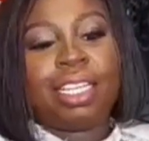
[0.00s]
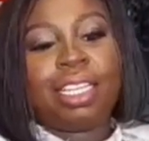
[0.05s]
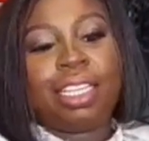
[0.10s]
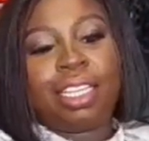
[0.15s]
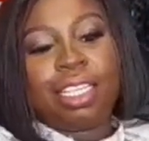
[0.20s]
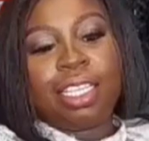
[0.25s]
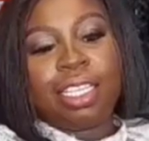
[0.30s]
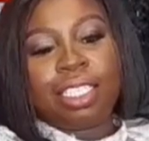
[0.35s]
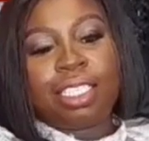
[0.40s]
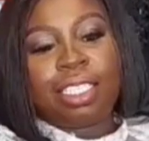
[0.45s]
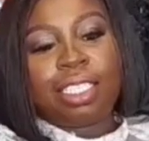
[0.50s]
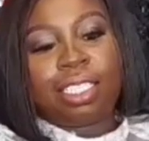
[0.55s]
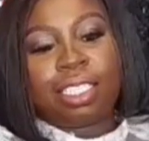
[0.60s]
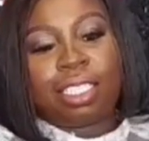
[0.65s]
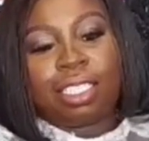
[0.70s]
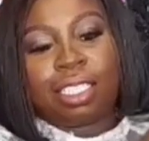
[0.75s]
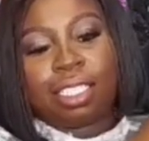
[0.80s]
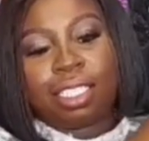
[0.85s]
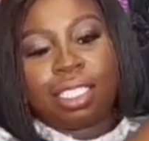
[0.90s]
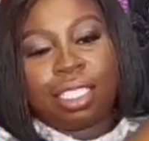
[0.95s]
this
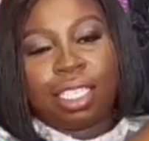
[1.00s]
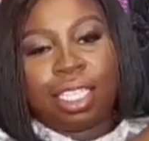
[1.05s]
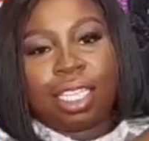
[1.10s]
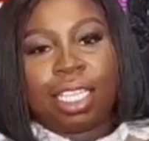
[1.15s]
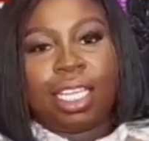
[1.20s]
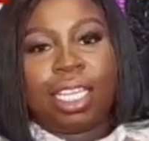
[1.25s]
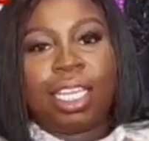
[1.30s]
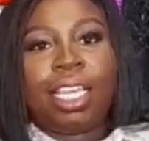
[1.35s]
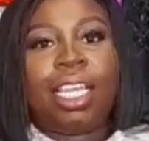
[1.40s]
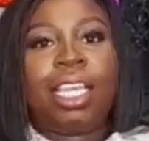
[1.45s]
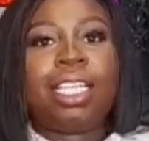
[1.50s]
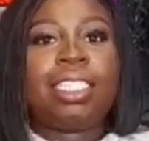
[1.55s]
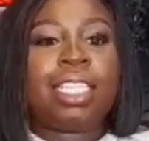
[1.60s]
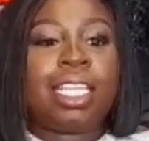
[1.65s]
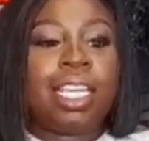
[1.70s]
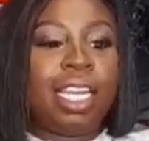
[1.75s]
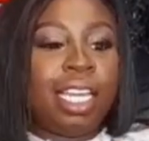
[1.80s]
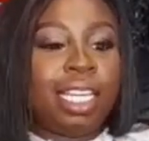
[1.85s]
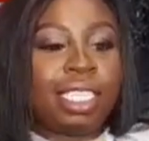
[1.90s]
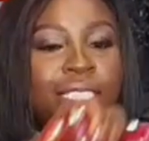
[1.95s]
is a
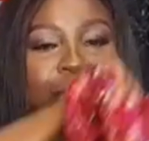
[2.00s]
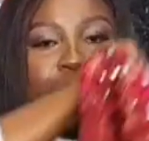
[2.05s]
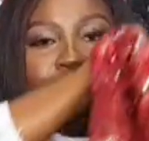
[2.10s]
lace